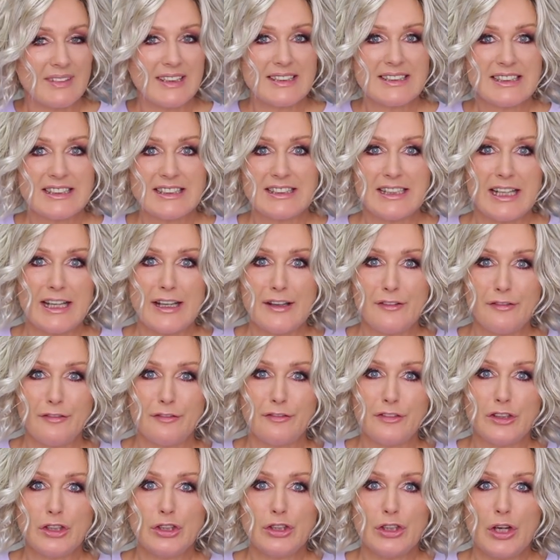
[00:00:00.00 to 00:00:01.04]

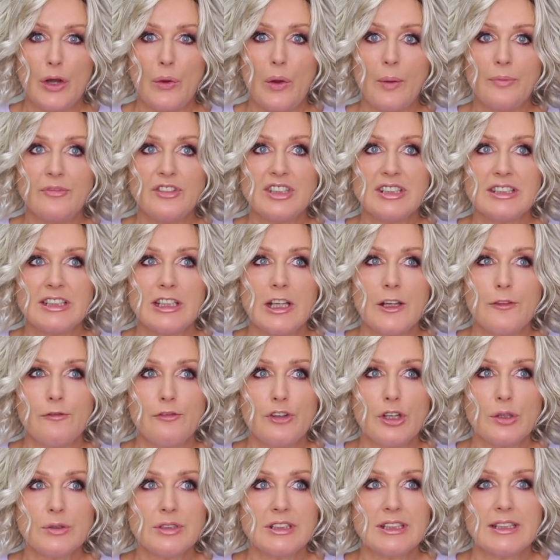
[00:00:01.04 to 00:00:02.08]
stiff, you know, obviously it
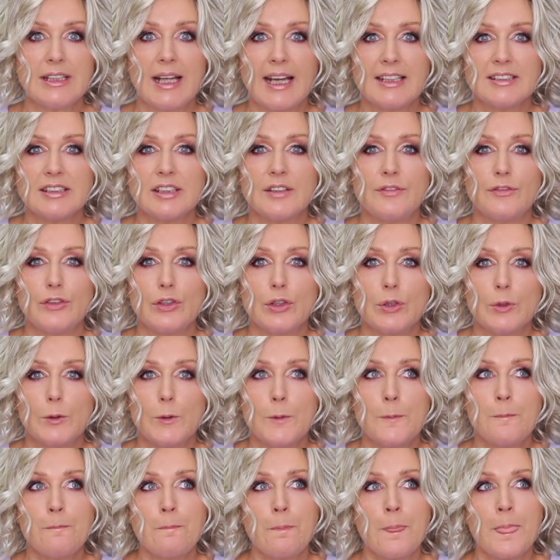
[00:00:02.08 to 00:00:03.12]
feels as if
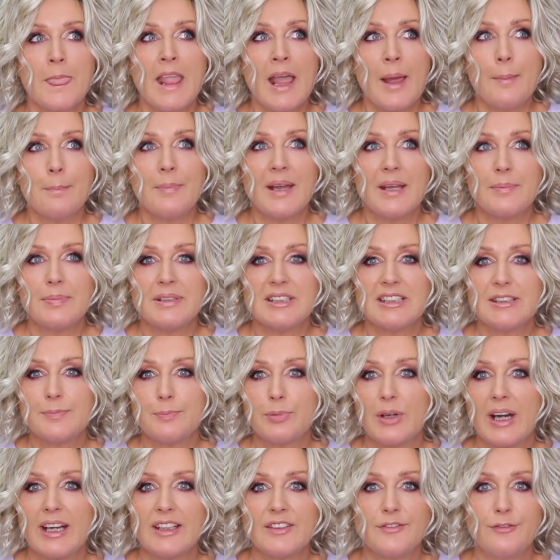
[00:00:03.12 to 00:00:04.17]
you maybe
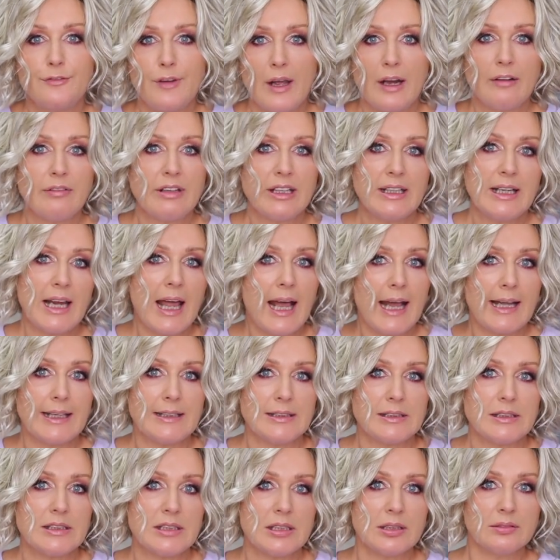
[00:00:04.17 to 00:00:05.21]
sprayed very
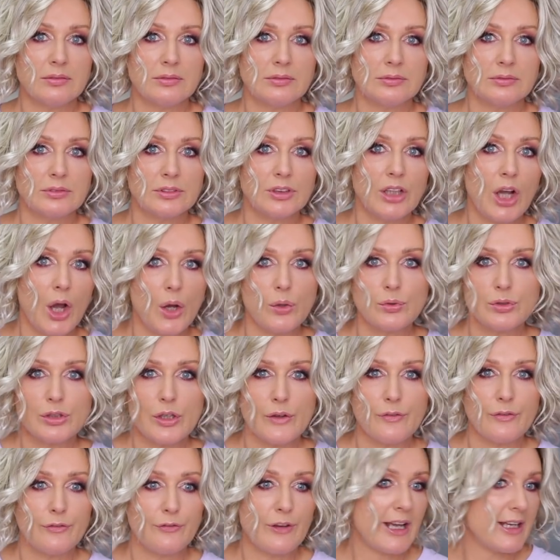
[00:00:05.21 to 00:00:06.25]
light coat
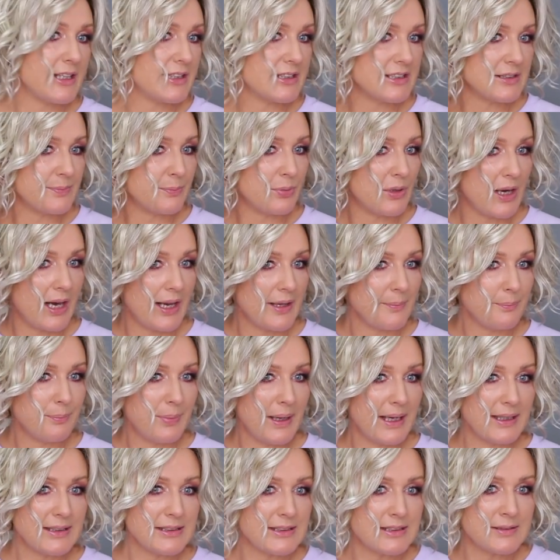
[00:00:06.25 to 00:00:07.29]
of hairspray,
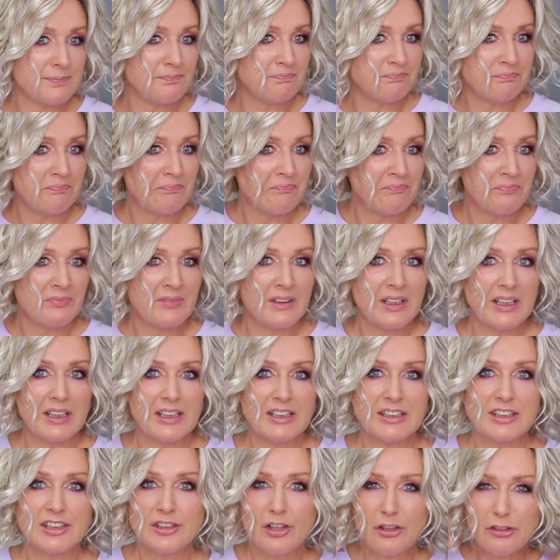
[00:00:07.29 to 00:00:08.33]
but
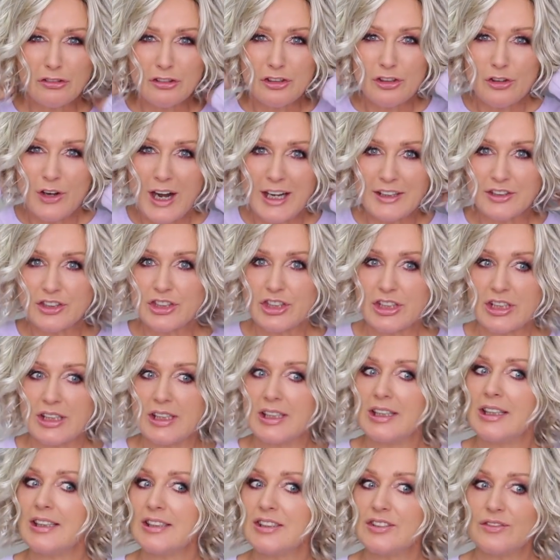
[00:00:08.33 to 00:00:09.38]
it's not
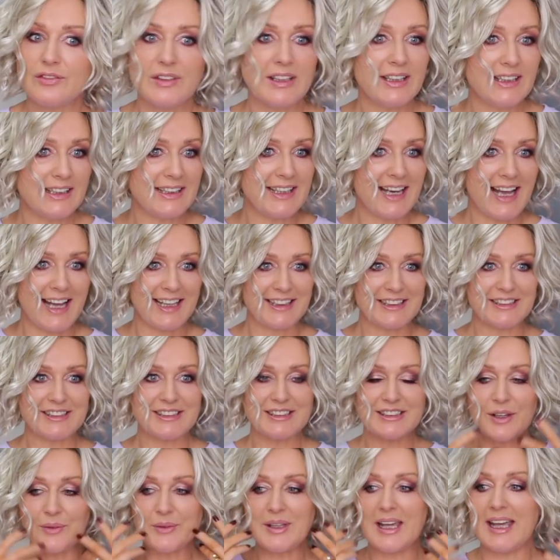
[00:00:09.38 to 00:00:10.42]
crunchy, it's really nice.
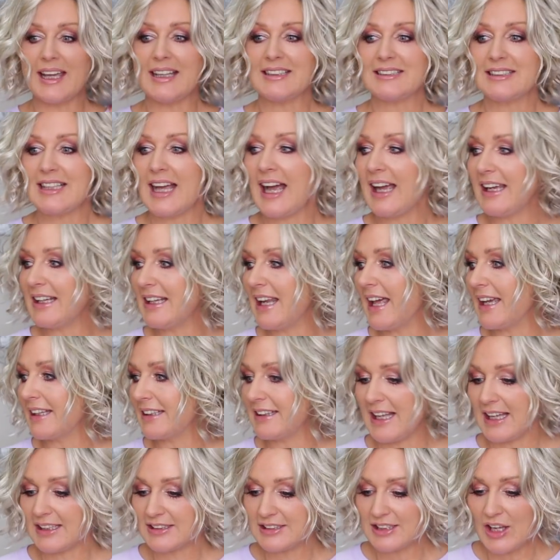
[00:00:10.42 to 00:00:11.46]
So yes, I
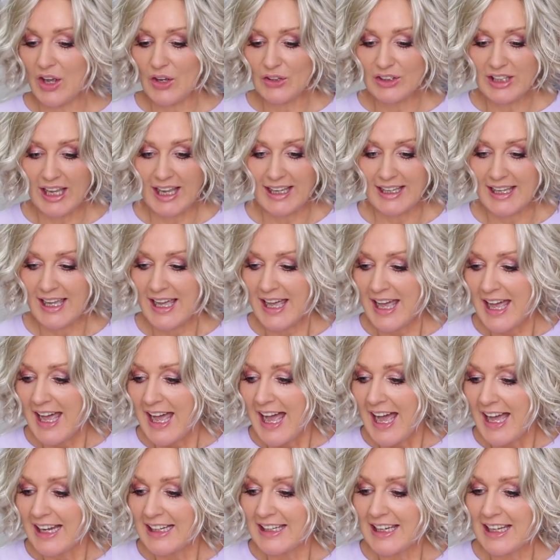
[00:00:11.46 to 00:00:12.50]
like that. Okay,
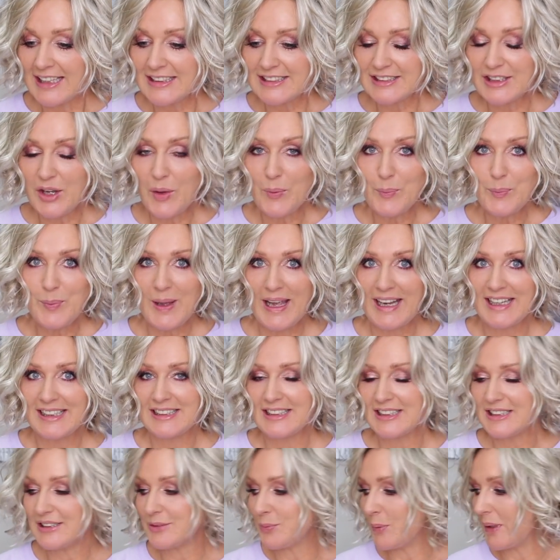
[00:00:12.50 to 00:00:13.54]
let's compare
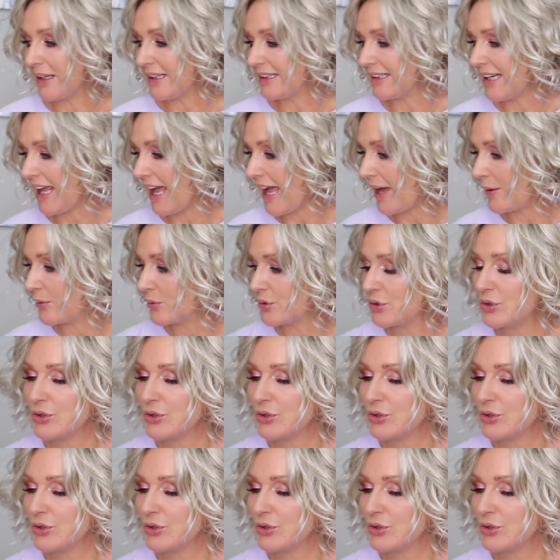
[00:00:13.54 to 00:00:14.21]
this wig now